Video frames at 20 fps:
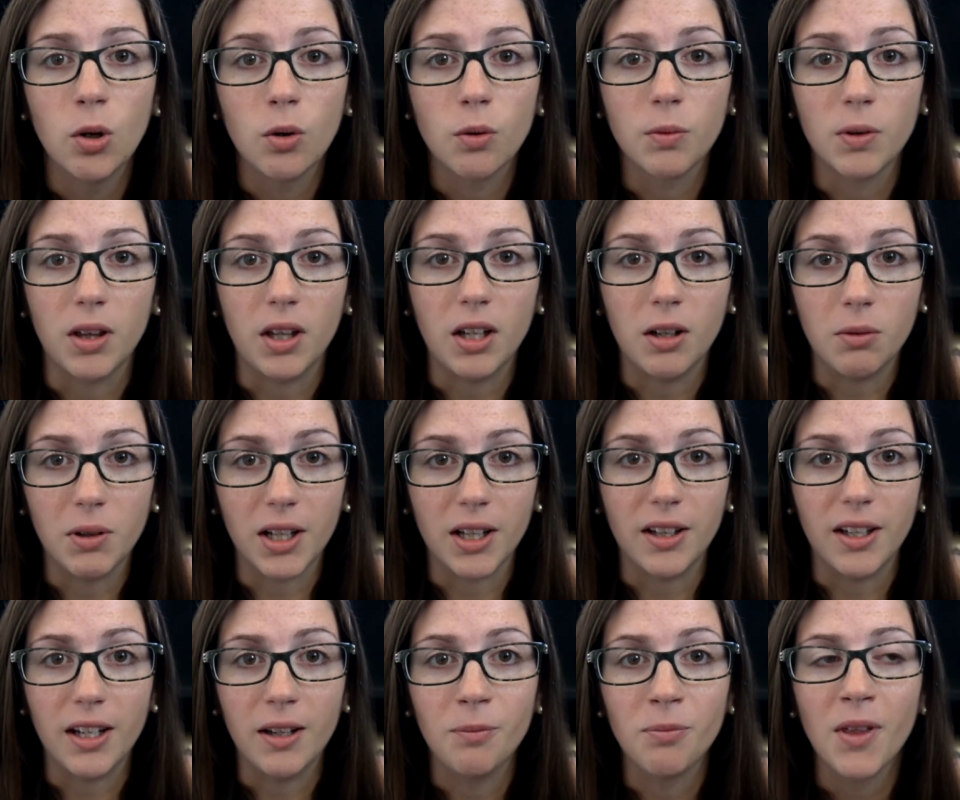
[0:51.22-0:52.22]
really
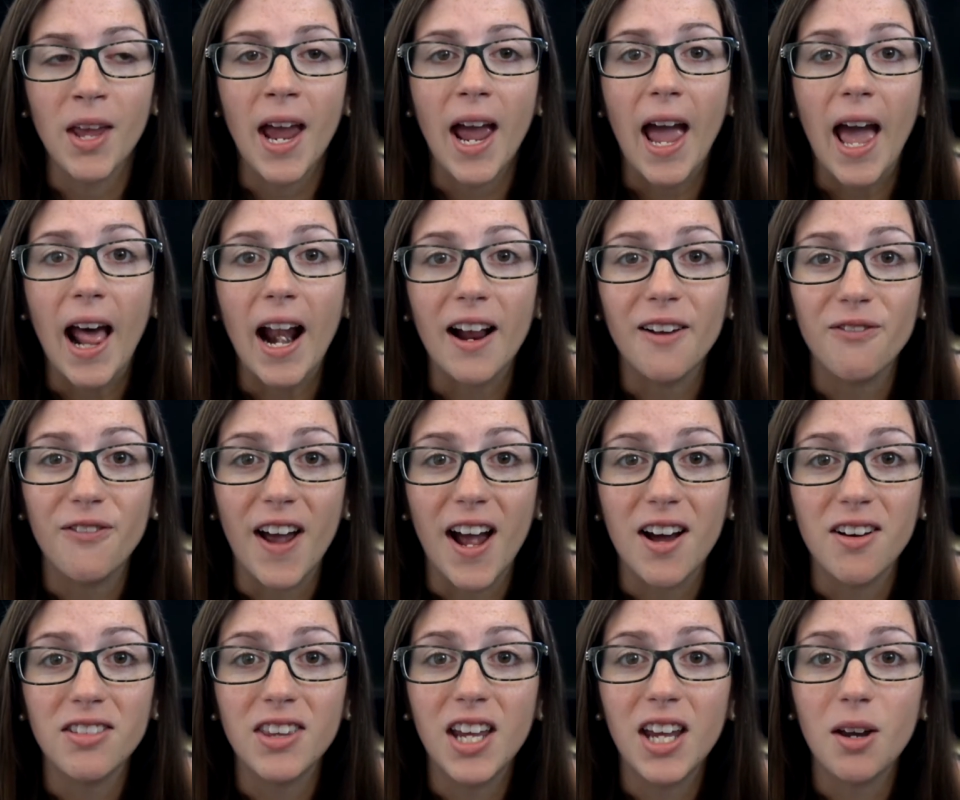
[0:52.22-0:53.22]
quickly. And I
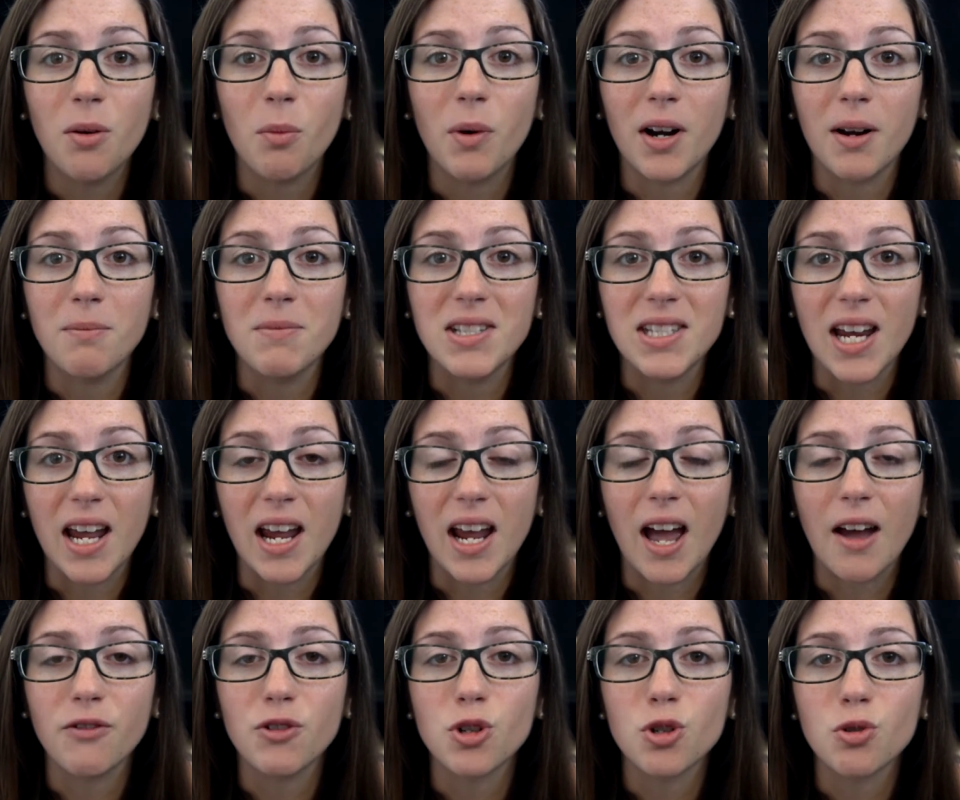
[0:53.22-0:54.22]
found that when I'm staying
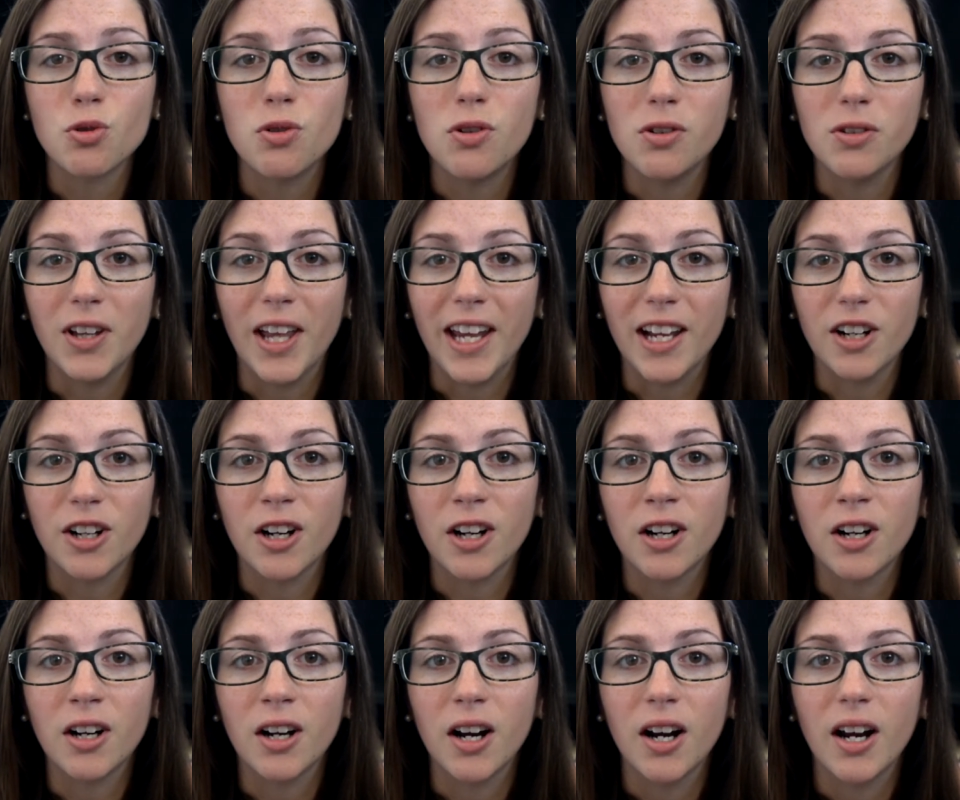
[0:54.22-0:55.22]
after school
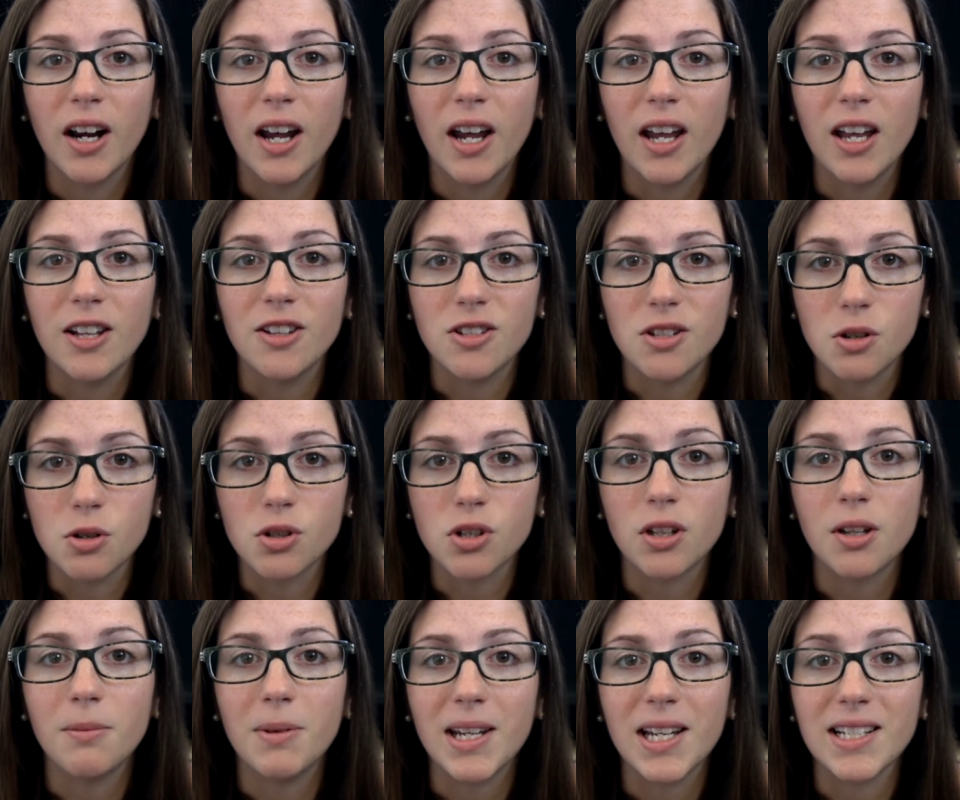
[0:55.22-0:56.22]
later, it's
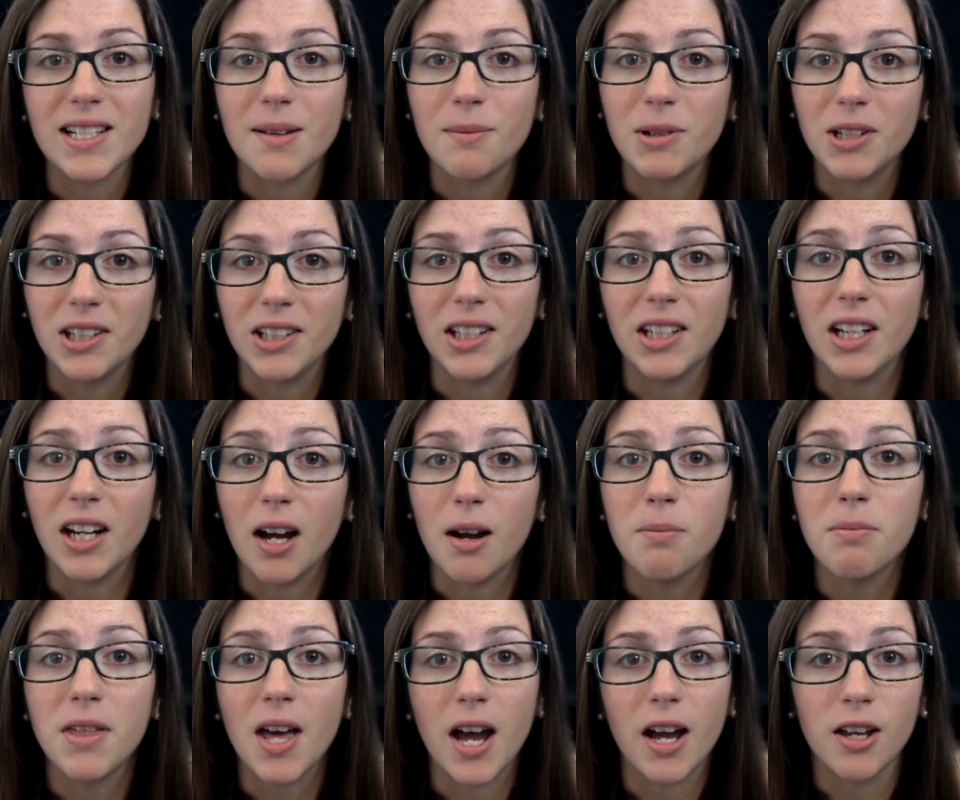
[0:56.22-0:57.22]
usually because I'm cleaning
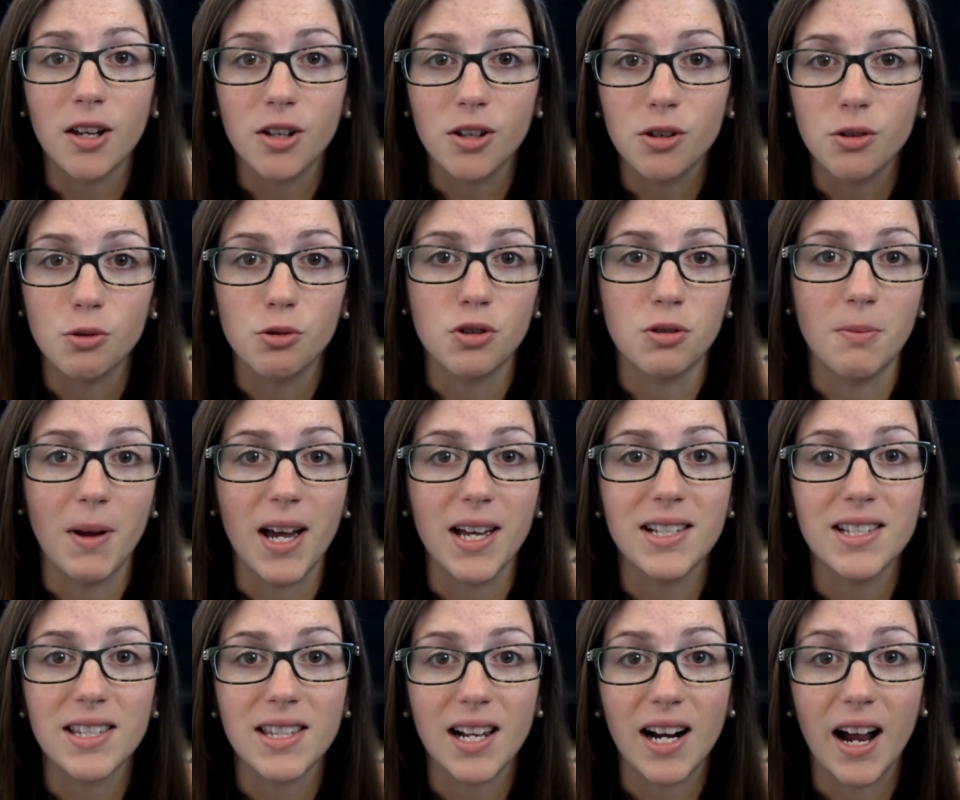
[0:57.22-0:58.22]
up that huge
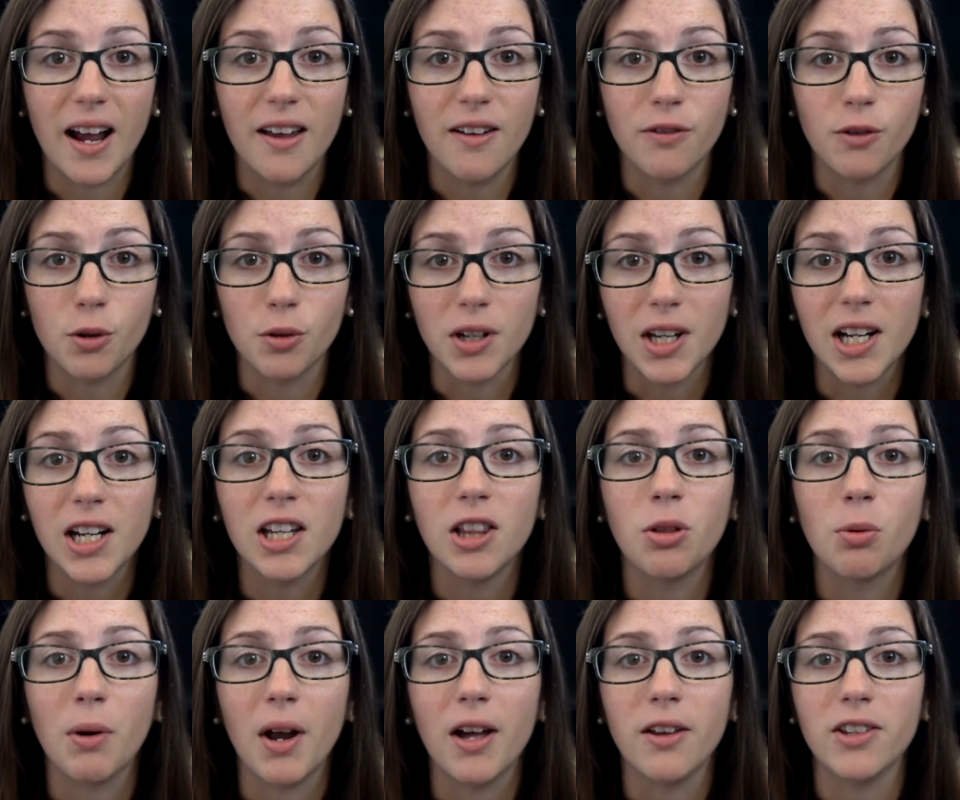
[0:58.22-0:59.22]
mess that I have created
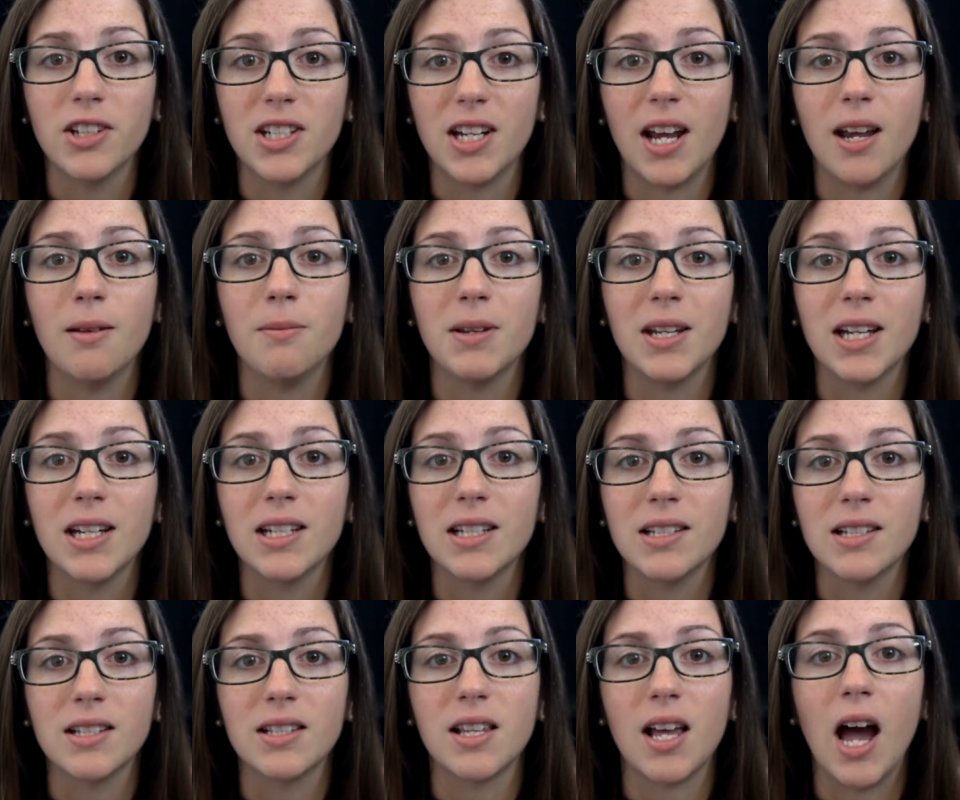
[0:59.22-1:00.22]
throughout the day,
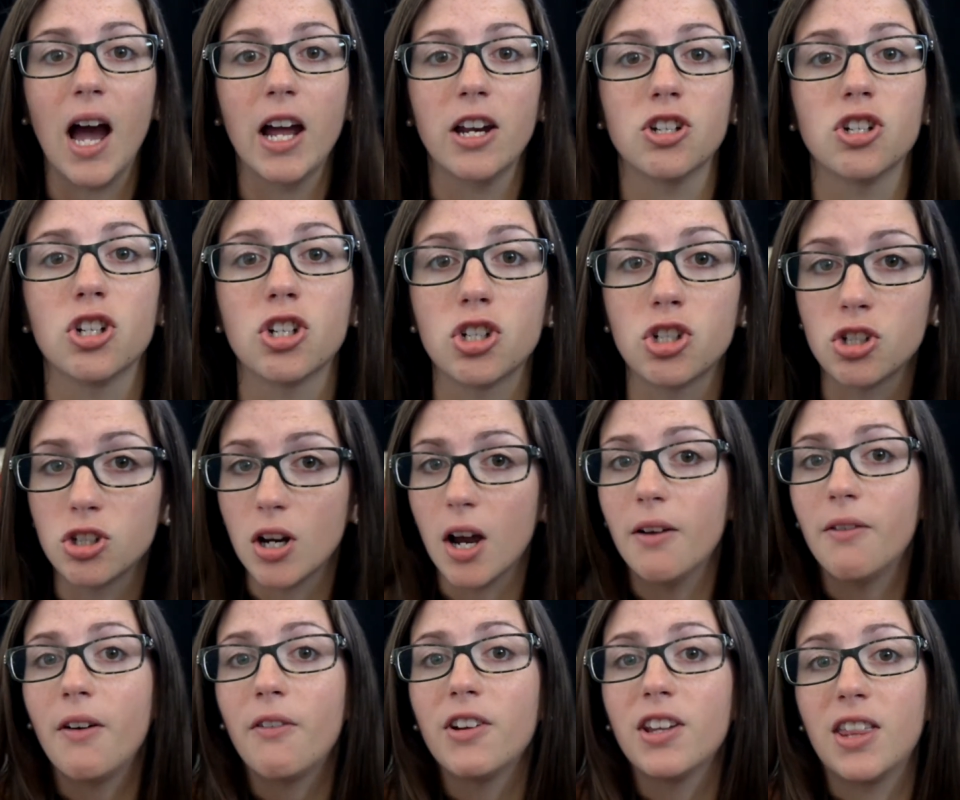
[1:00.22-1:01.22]
because I just
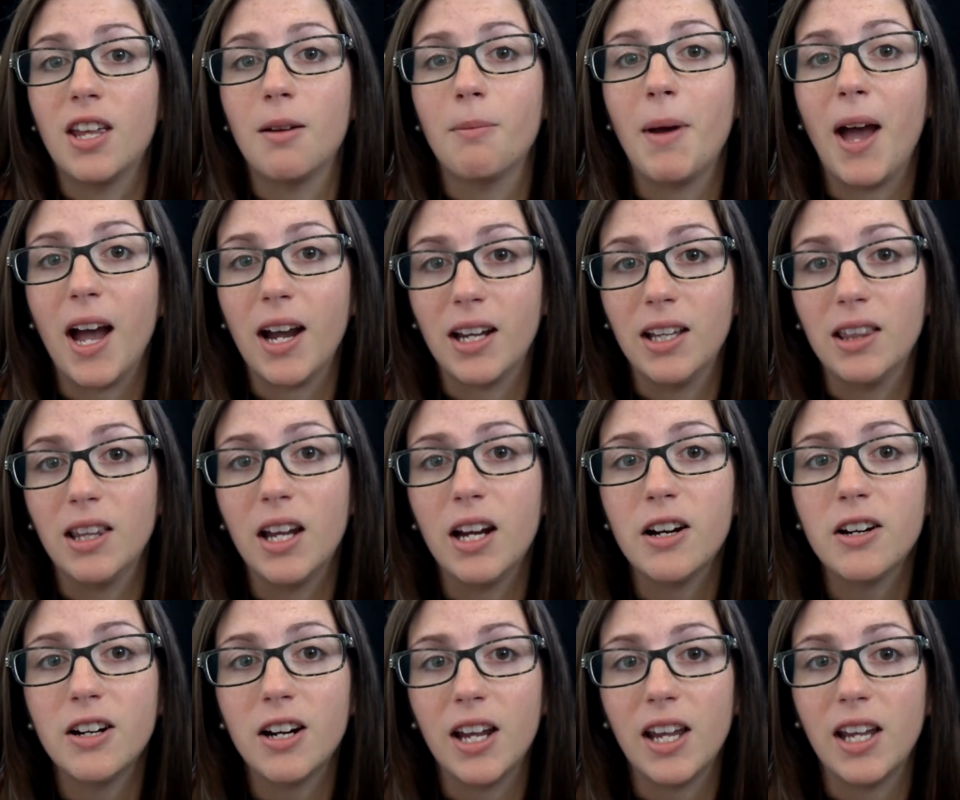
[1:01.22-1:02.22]
shove everything back in there.